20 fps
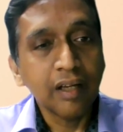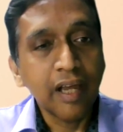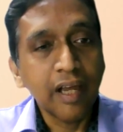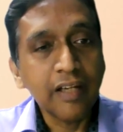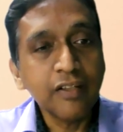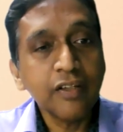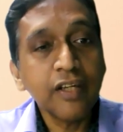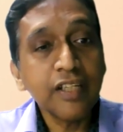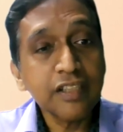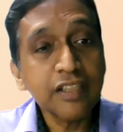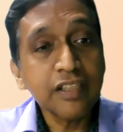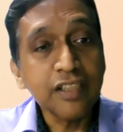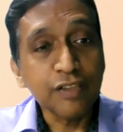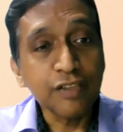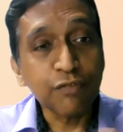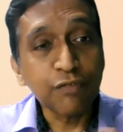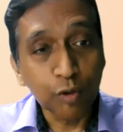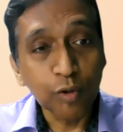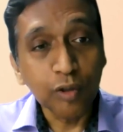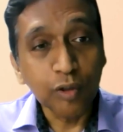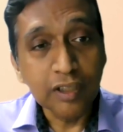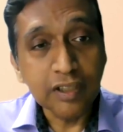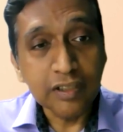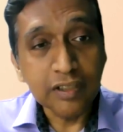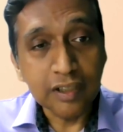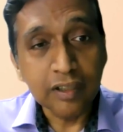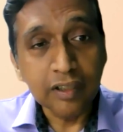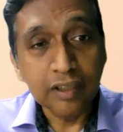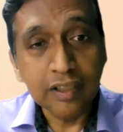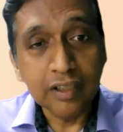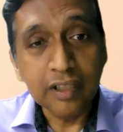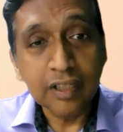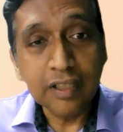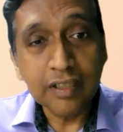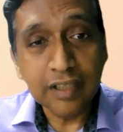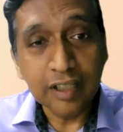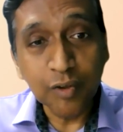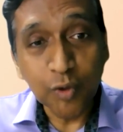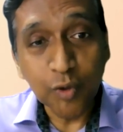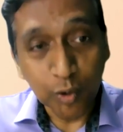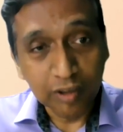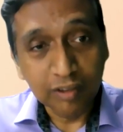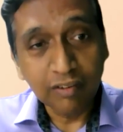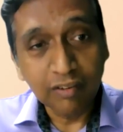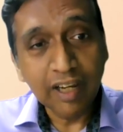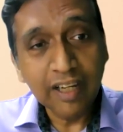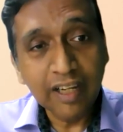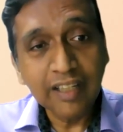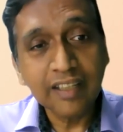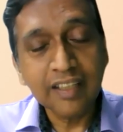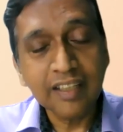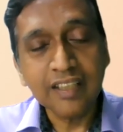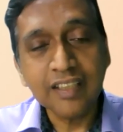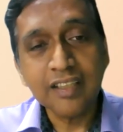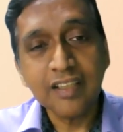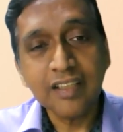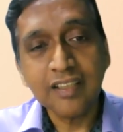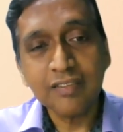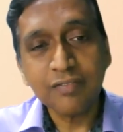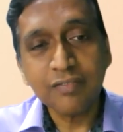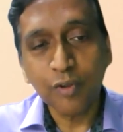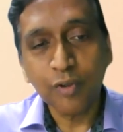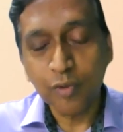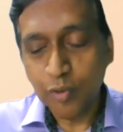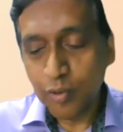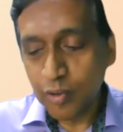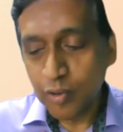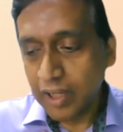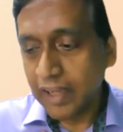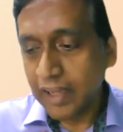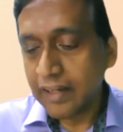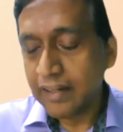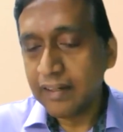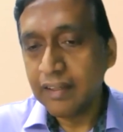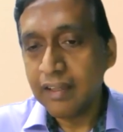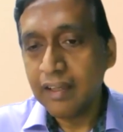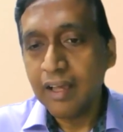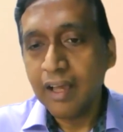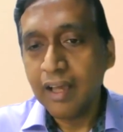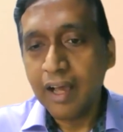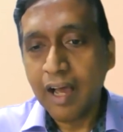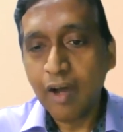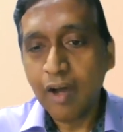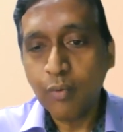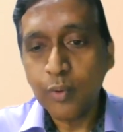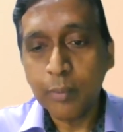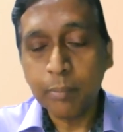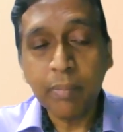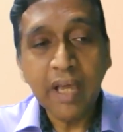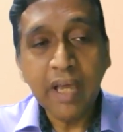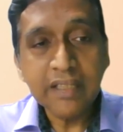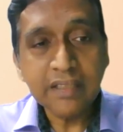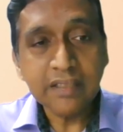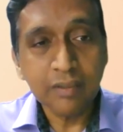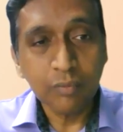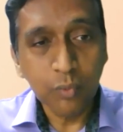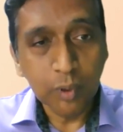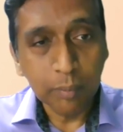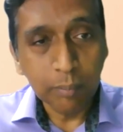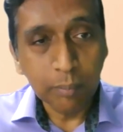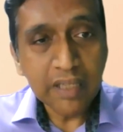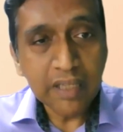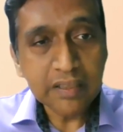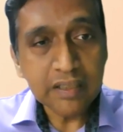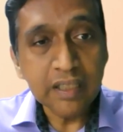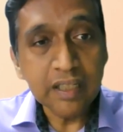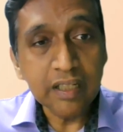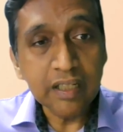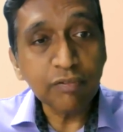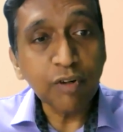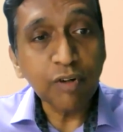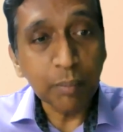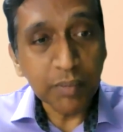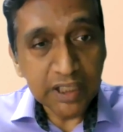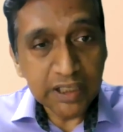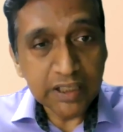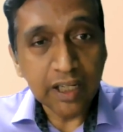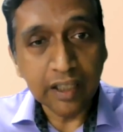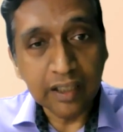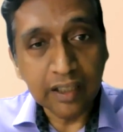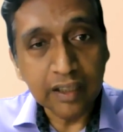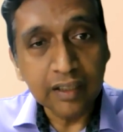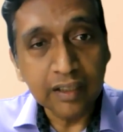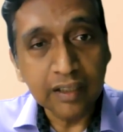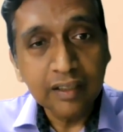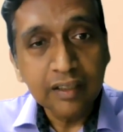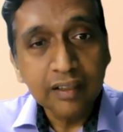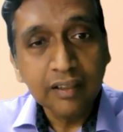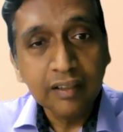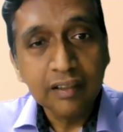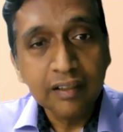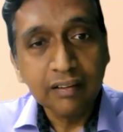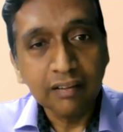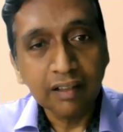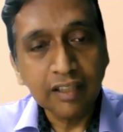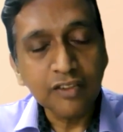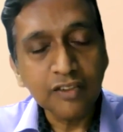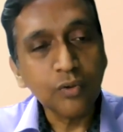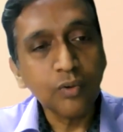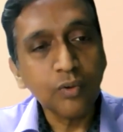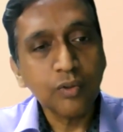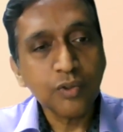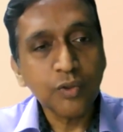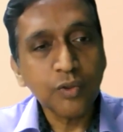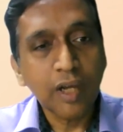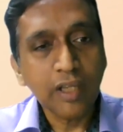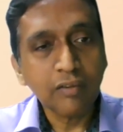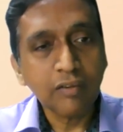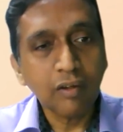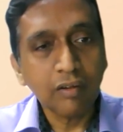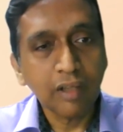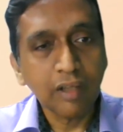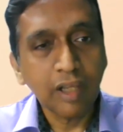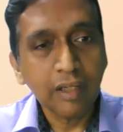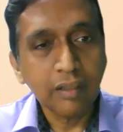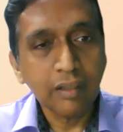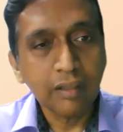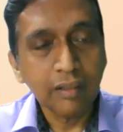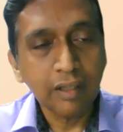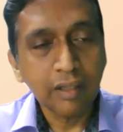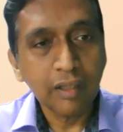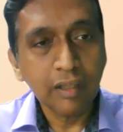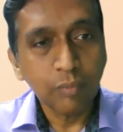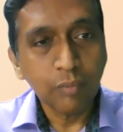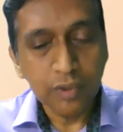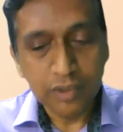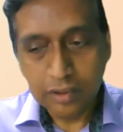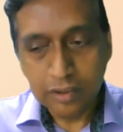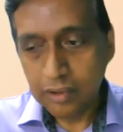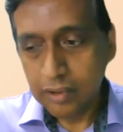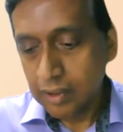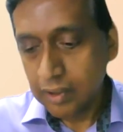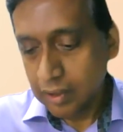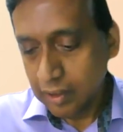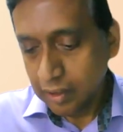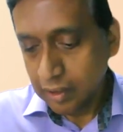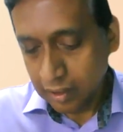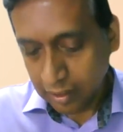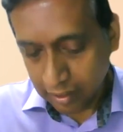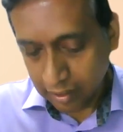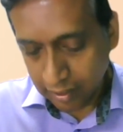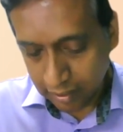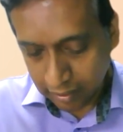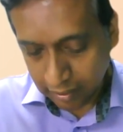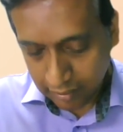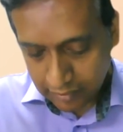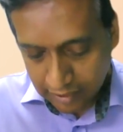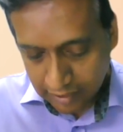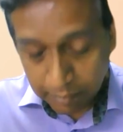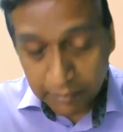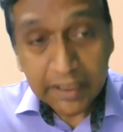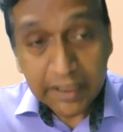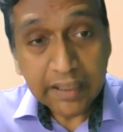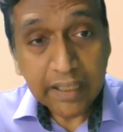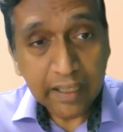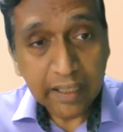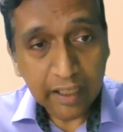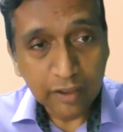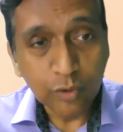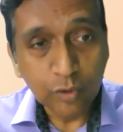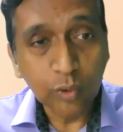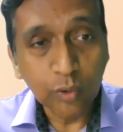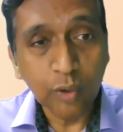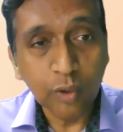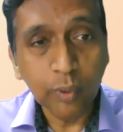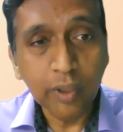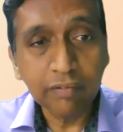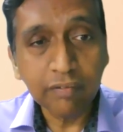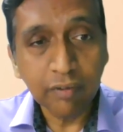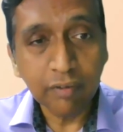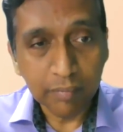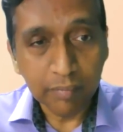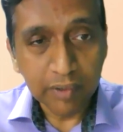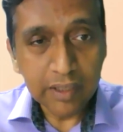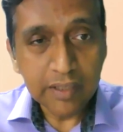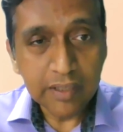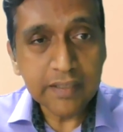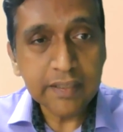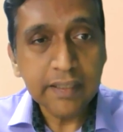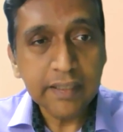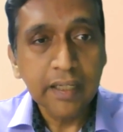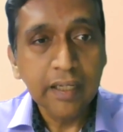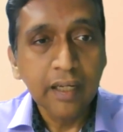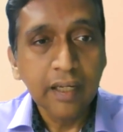education is for good. It's a good, right? It's for good, and how we best learn from each other, right? So I thought that was something that I took away from this.